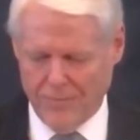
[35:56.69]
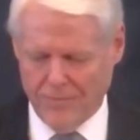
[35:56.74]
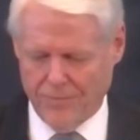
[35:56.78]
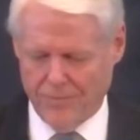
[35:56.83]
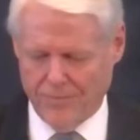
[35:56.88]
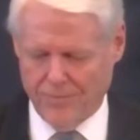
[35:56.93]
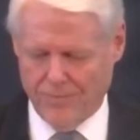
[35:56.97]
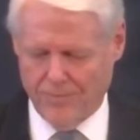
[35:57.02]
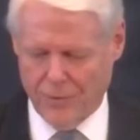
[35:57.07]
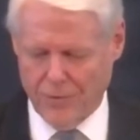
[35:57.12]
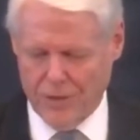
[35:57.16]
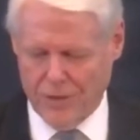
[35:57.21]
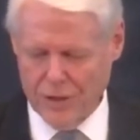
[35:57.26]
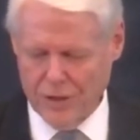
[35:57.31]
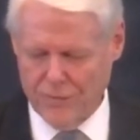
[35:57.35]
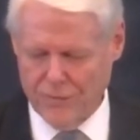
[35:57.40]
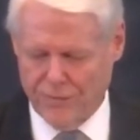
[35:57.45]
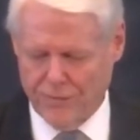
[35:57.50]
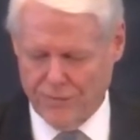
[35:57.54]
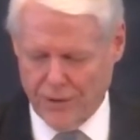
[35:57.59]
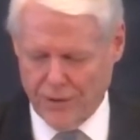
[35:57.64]
For this
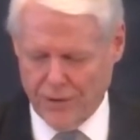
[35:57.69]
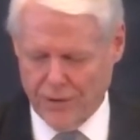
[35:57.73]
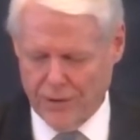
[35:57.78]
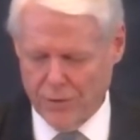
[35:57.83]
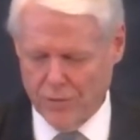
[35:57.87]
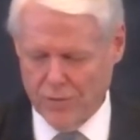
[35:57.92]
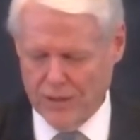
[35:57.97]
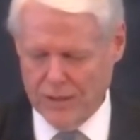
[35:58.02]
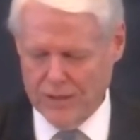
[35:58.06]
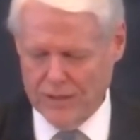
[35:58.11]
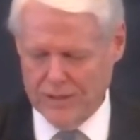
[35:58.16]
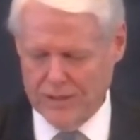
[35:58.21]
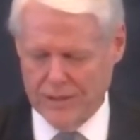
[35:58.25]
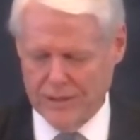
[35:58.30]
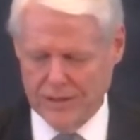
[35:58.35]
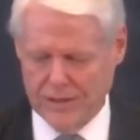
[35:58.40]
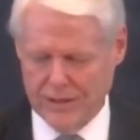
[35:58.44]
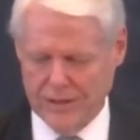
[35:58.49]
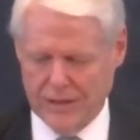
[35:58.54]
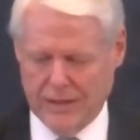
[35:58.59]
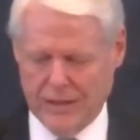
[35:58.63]
very reason,
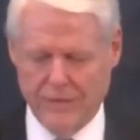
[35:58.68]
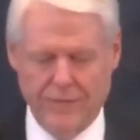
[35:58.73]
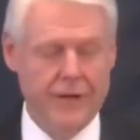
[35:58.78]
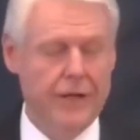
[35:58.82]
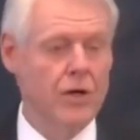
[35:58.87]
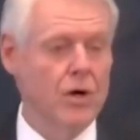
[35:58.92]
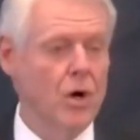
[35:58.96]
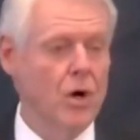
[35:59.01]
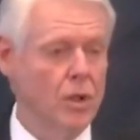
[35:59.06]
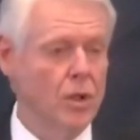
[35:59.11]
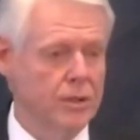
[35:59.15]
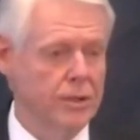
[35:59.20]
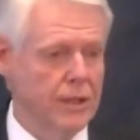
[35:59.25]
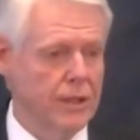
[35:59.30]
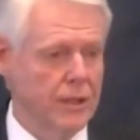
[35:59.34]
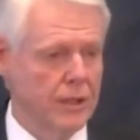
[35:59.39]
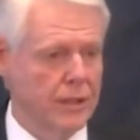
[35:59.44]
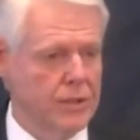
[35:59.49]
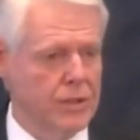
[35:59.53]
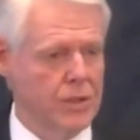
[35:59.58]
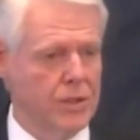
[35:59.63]
giving all
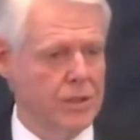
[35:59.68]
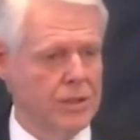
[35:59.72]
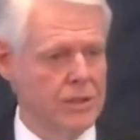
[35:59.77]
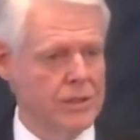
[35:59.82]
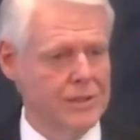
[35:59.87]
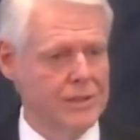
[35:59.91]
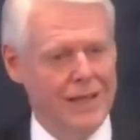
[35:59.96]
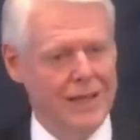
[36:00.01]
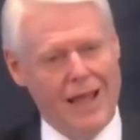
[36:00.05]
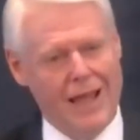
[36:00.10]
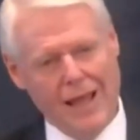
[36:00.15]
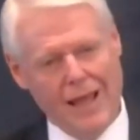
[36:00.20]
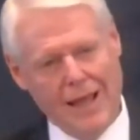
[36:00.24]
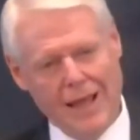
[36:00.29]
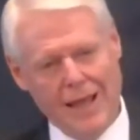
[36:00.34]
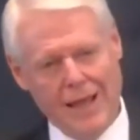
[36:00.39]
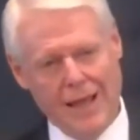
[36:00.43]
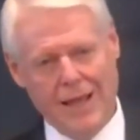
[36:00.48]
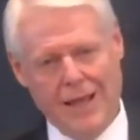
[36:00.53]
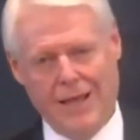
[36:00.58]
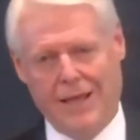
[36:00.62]
diligence,
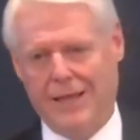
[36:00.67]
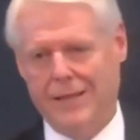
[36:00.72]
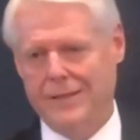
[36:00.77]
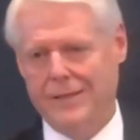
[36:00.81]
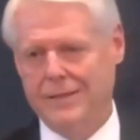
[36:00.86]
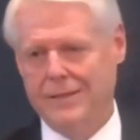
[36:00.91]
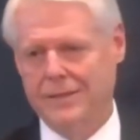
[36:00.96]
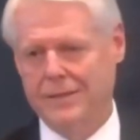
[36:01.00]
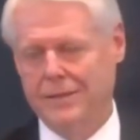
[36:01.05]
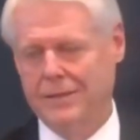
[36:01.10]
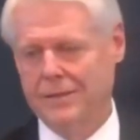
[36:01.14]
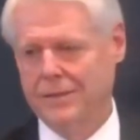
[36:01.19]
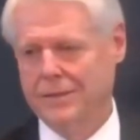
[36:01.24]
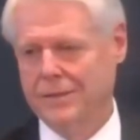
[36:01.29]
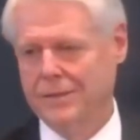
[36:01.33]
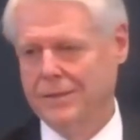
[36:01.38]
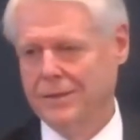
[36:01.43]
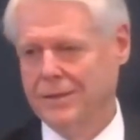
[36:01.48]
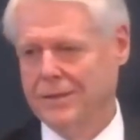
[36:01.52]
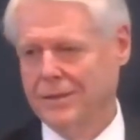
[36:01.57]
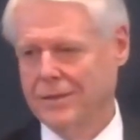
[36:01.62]
add.
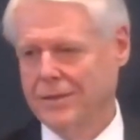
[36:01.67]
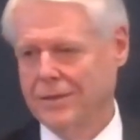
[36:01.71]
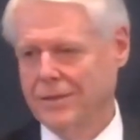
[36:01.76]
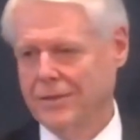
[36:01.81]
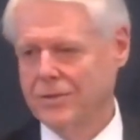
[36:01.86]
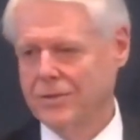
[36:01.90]
And just